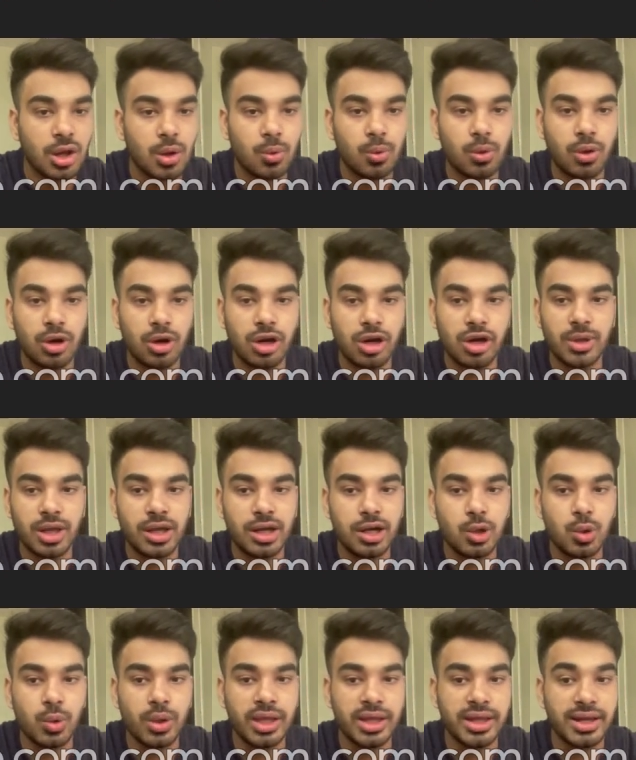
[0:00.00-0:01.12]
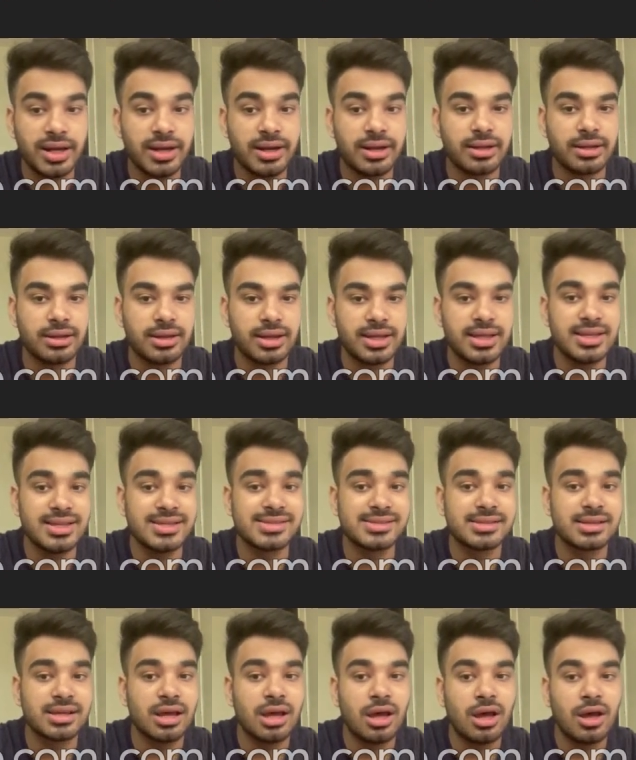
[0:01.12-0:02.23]
what we are doing it is,
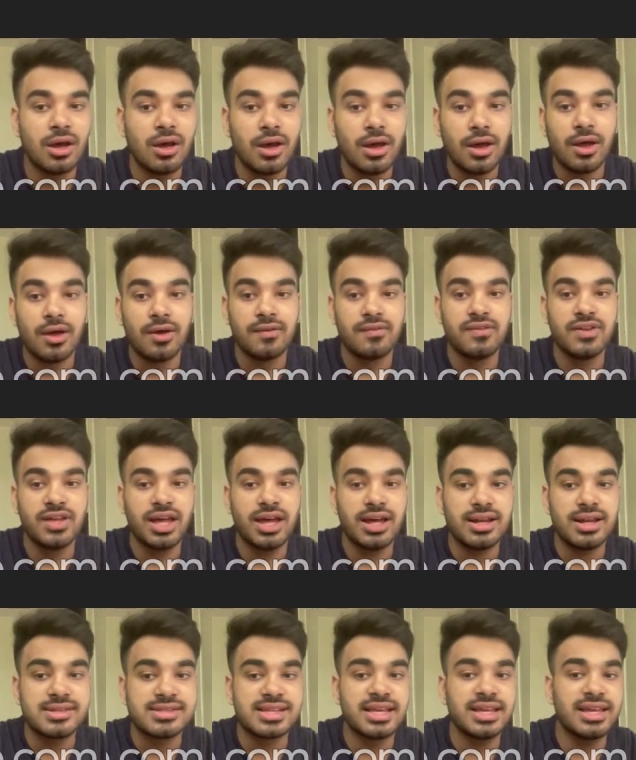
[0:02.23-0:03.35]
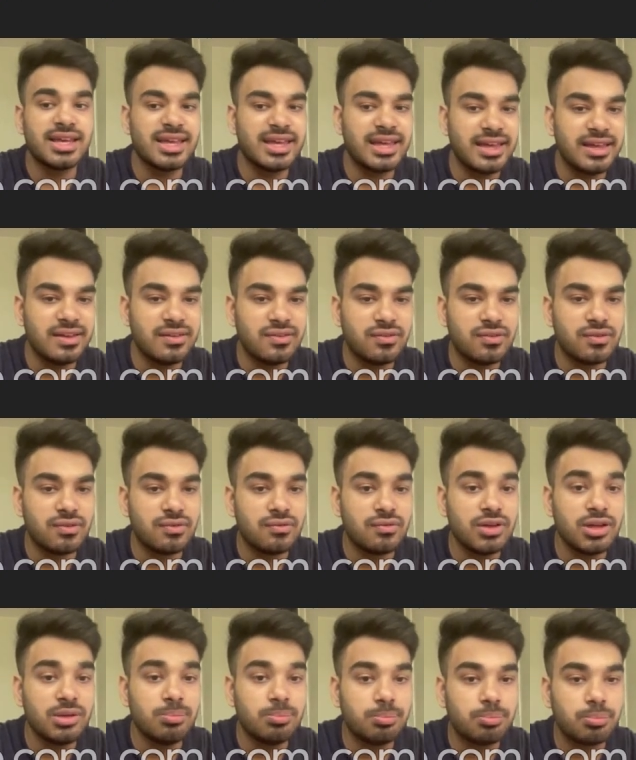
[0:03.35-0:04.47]
we are seeing if
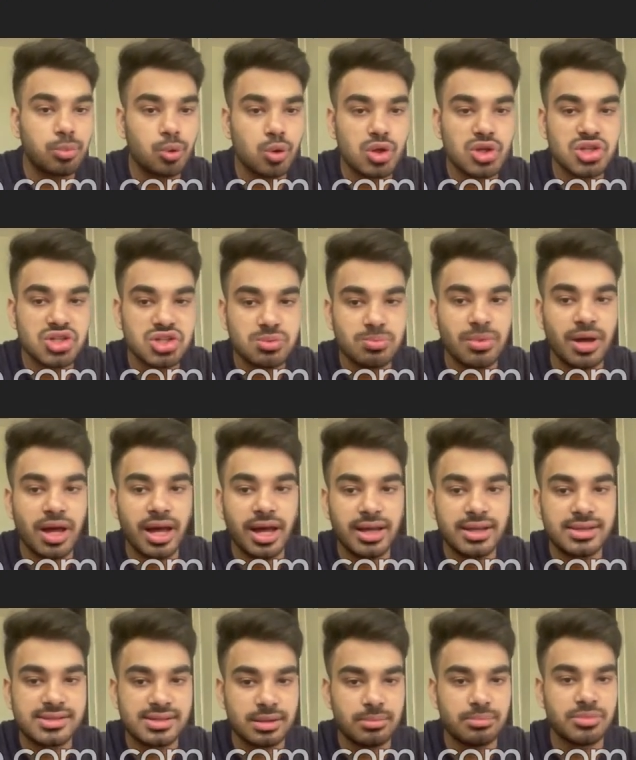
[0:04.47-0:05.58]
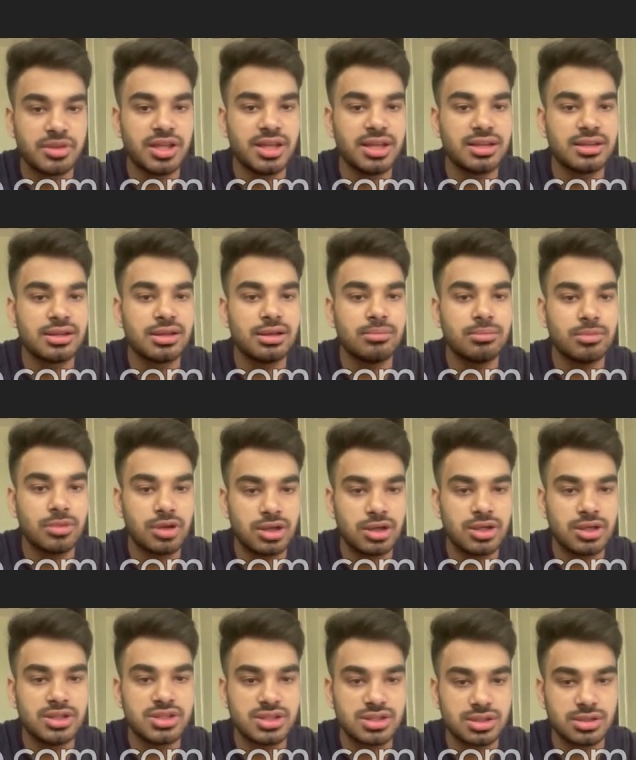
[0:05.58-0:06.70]
we pushed back something in the
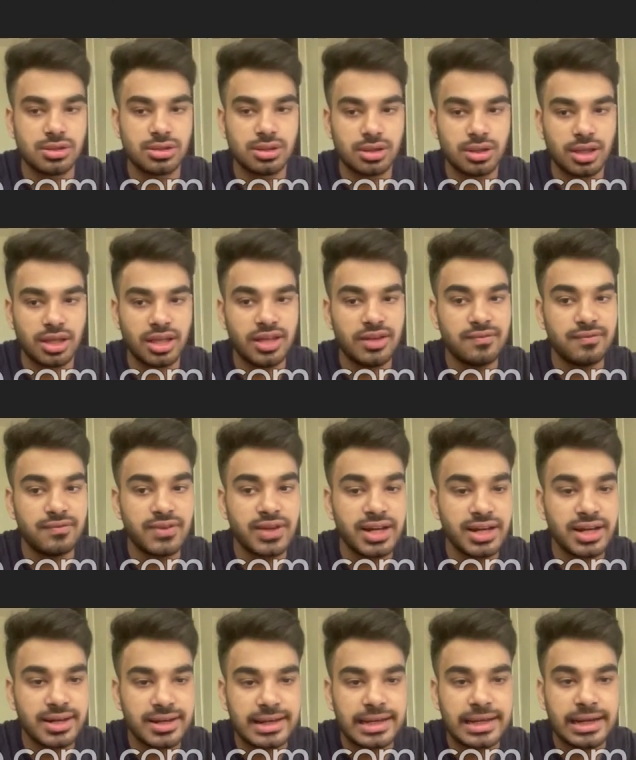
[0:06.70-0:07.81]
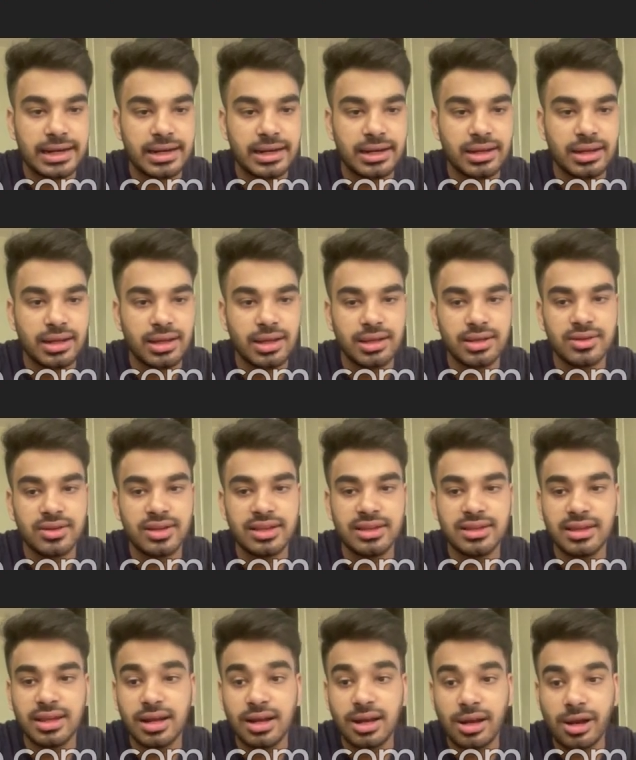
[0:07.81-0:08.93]
merged. If we did, then
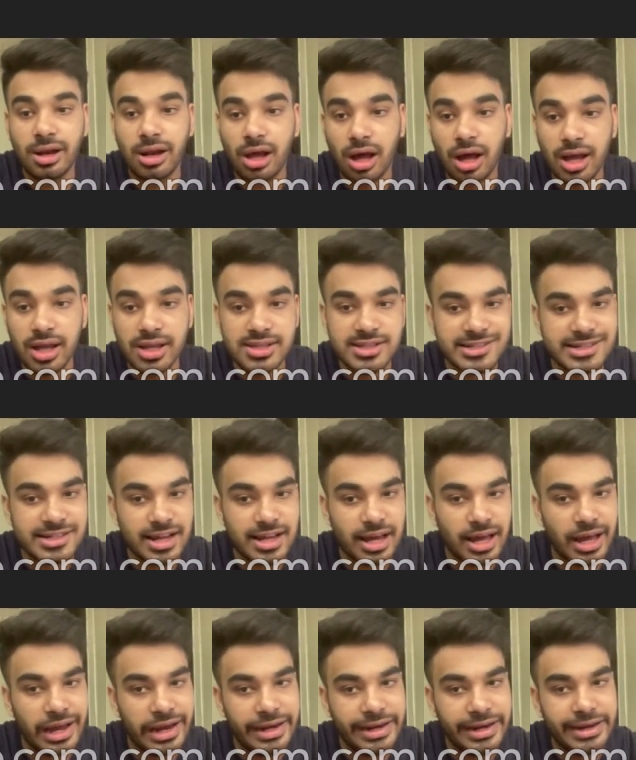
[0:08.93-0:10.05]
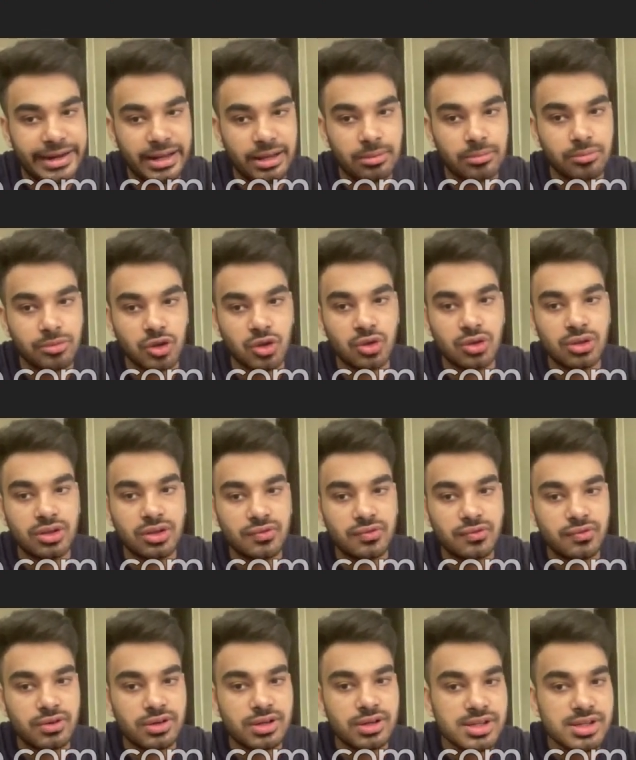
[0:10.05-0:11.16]
the last item, the
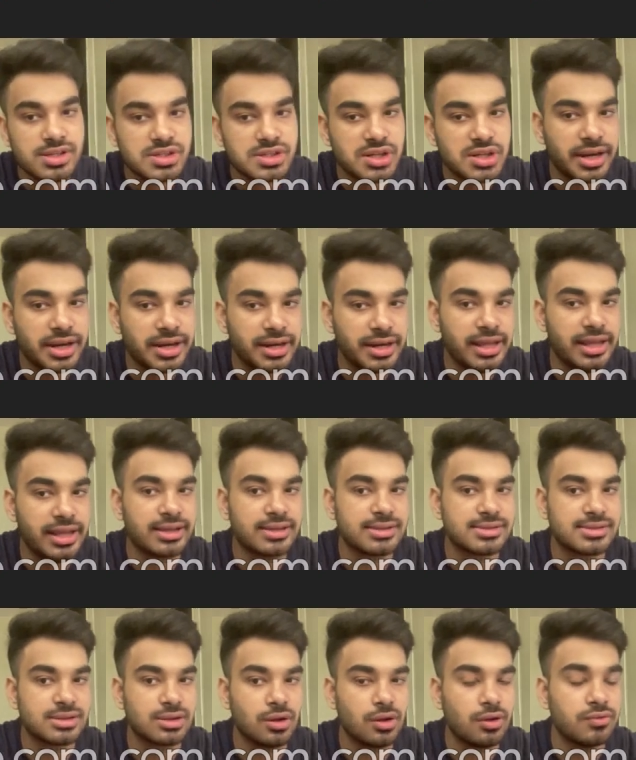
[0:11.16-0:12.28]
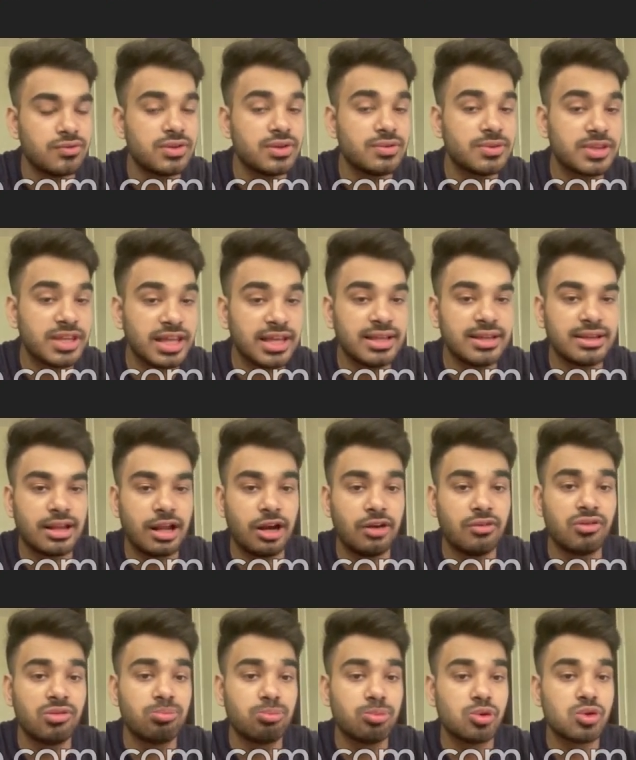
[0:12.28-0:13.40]
first index of the thing that
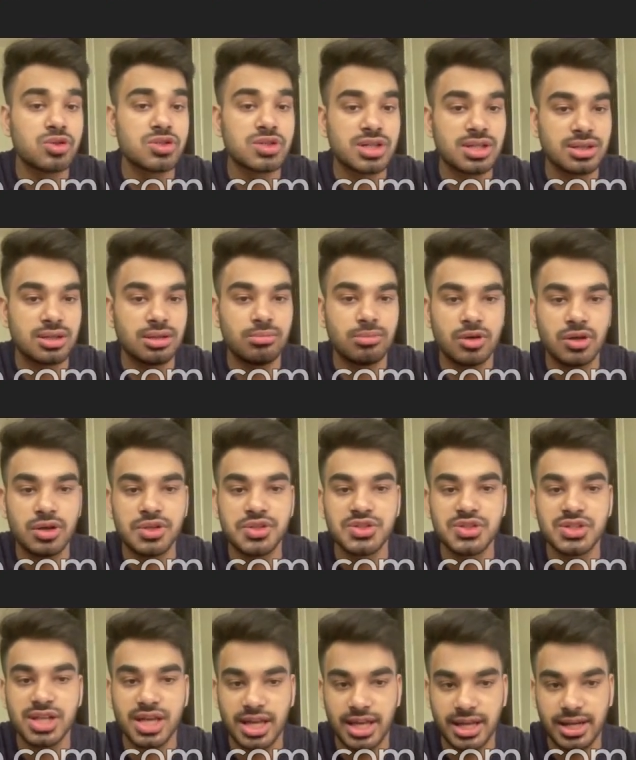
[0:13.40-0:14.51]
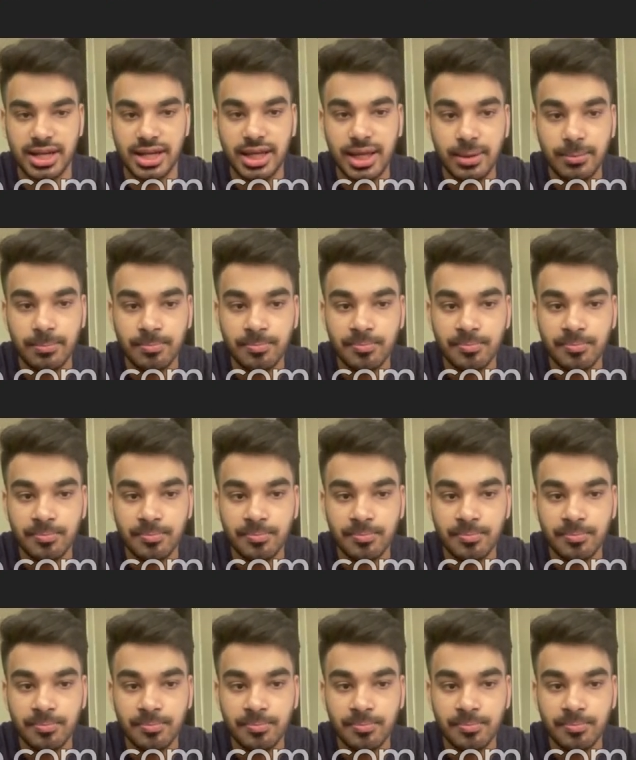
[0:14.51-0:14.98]
we pushed in the merged array,